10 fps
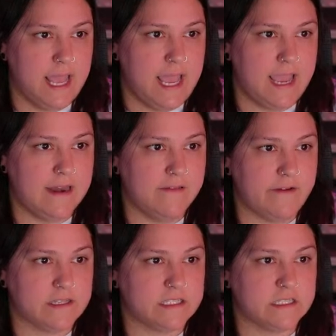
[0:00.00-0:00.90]
And if
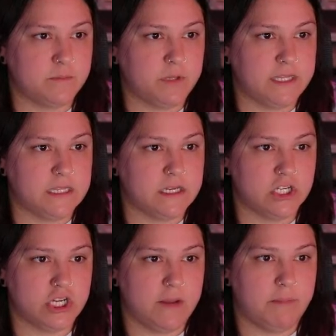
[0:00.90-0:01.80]
I split this
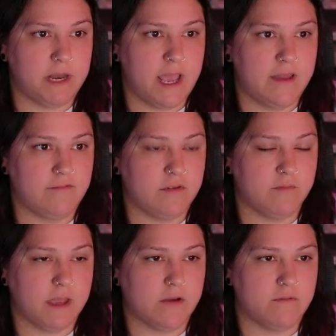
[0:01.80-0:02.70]
shape in half with
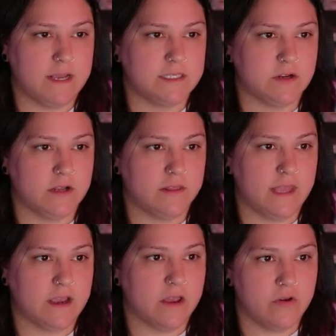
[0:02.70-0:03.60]
my eraser and
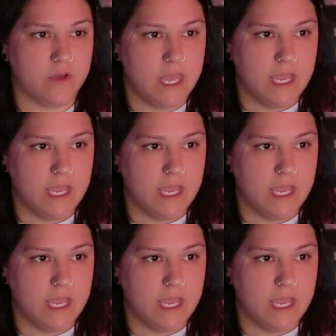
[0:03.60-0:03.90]
let go,